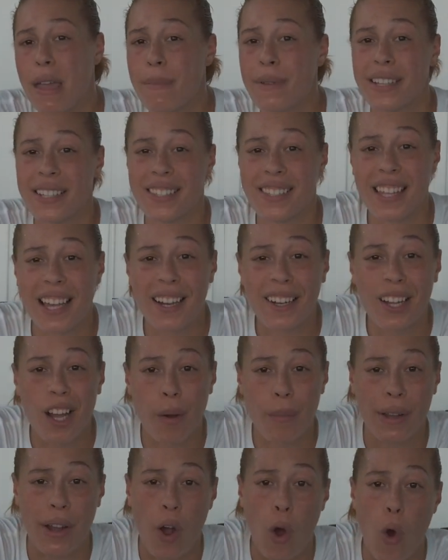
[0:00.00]
maybe instead of
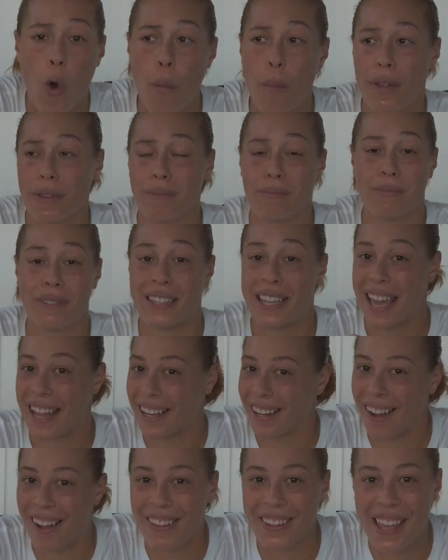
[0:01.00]
coming home and
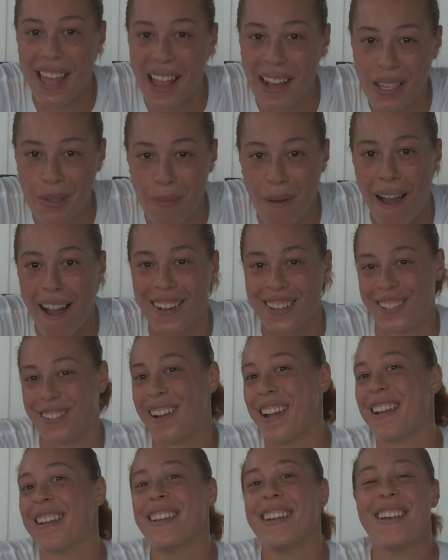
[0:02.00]
getting on the Xbox,
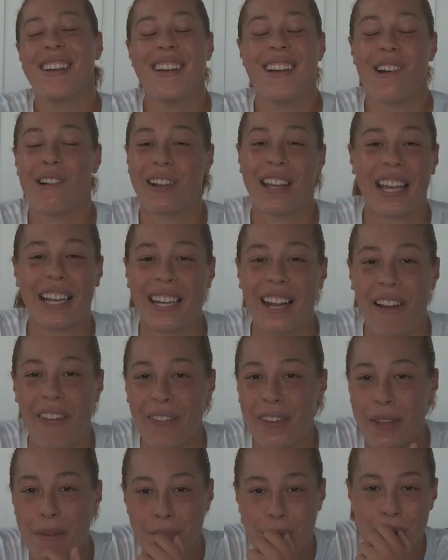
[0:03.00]
right, or getting
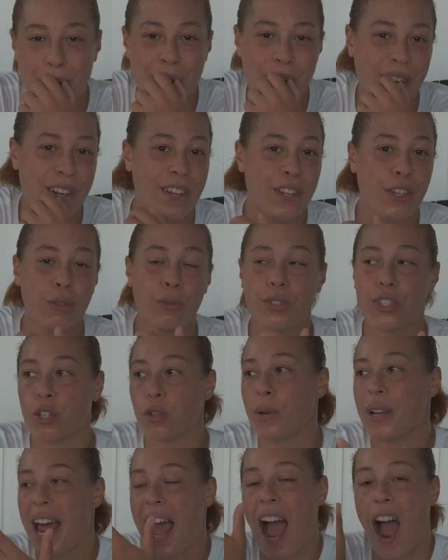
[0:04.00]
on the computer, you
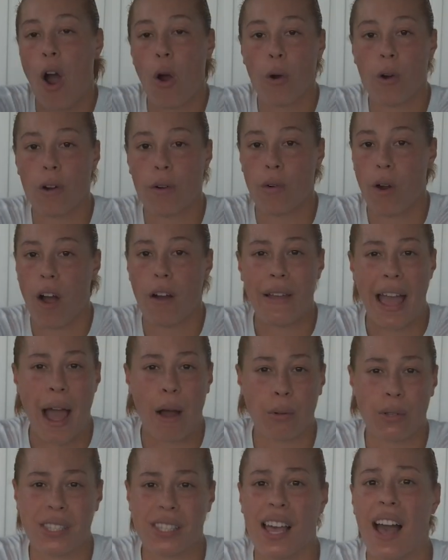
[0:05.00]
do an hour
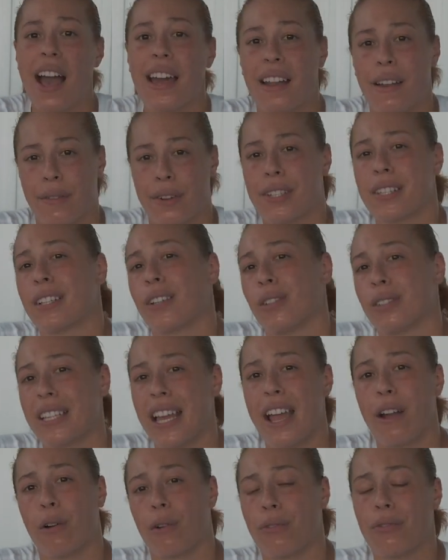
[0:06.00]
outside outside every single
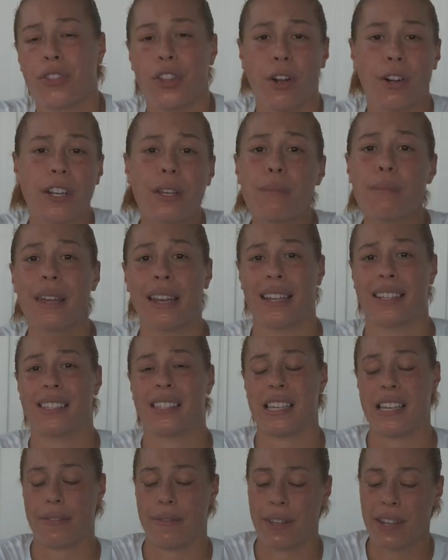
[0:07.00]
day, or thirty
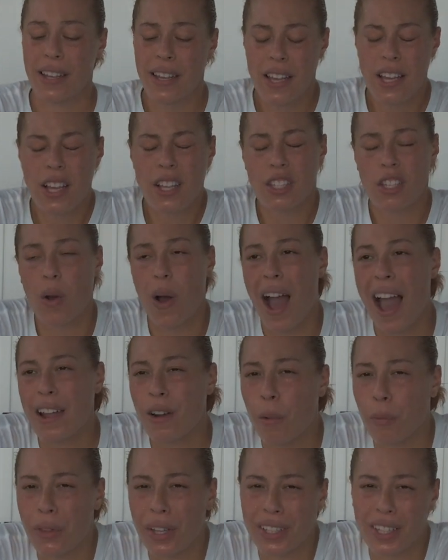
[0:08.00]
minutes even. So I
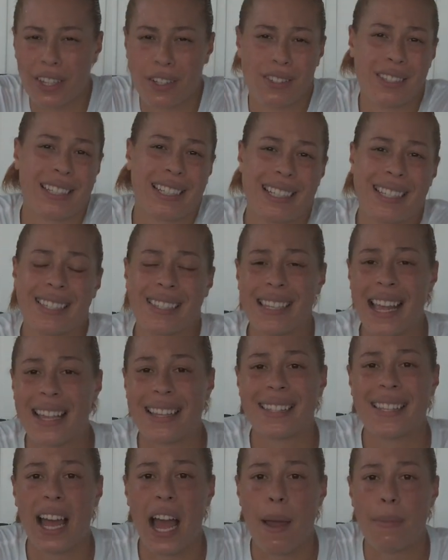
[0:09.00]
don't think that there's like a
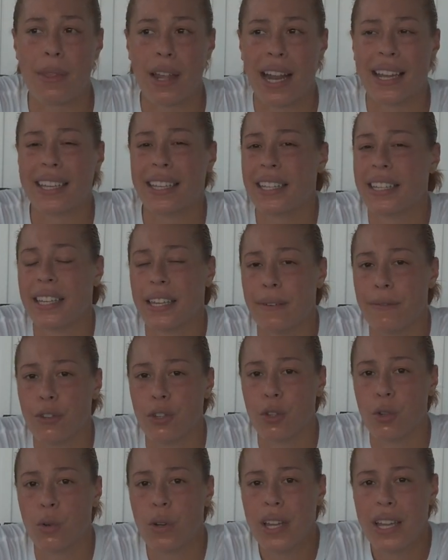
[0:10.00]
set time that I can give
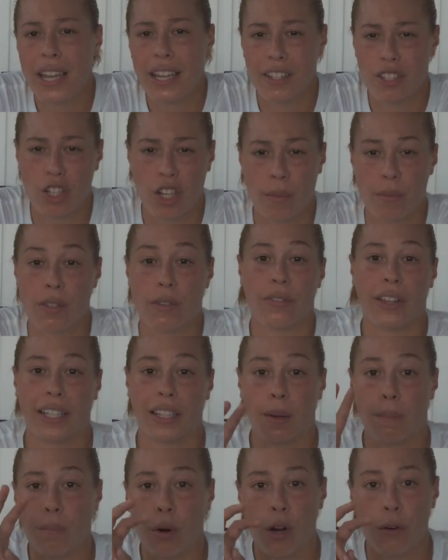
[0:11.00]
you in terms of
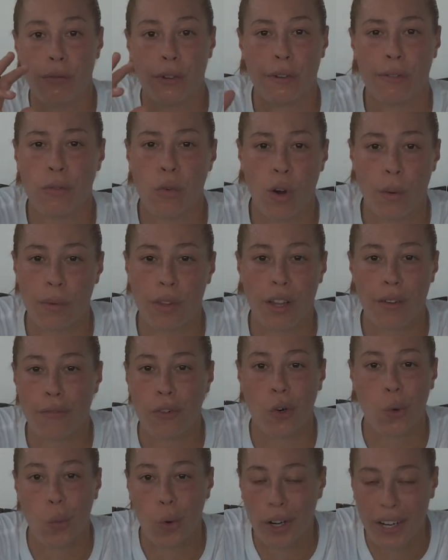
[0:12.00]
like the perfect formula
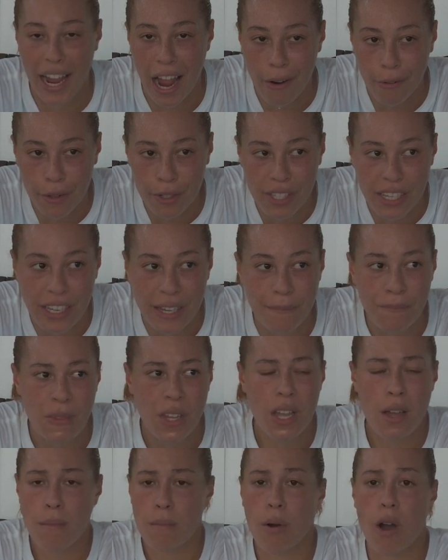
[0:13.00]
for a workout routine.
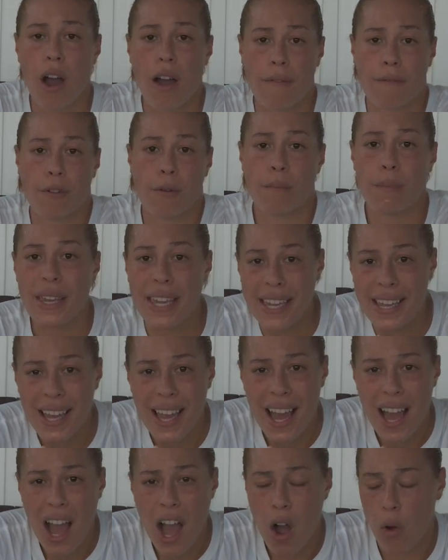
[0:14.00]
But for
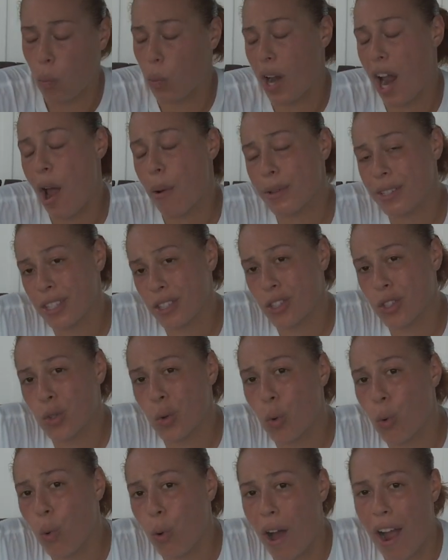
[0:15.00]
me, when I was in
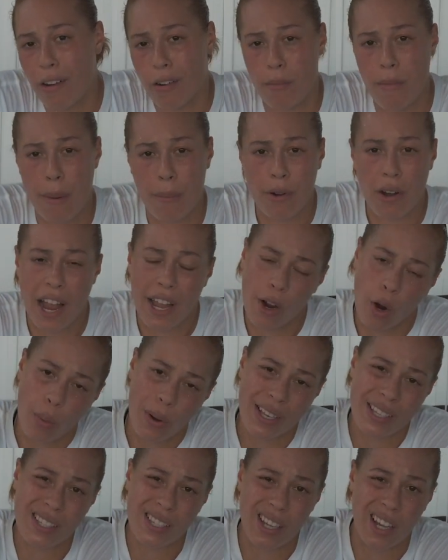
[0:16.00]
school, I remember I
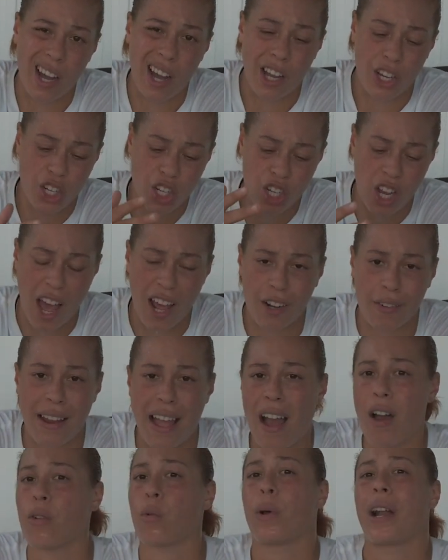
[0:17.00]
always uh, shot
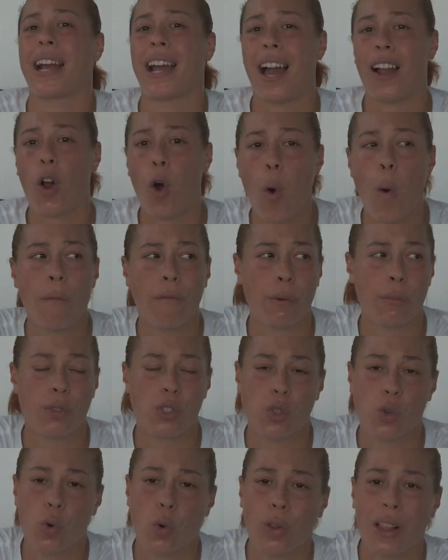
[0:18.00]
around when I got home from
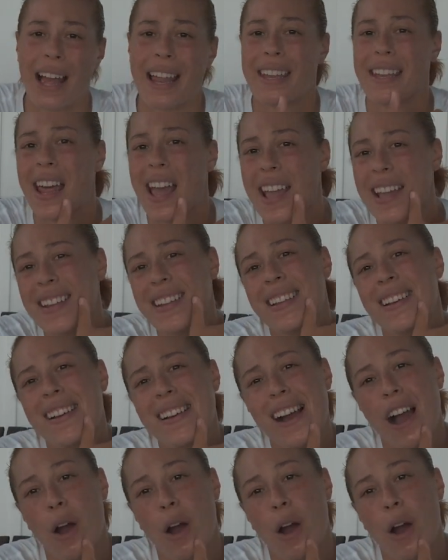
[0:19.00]
school at night.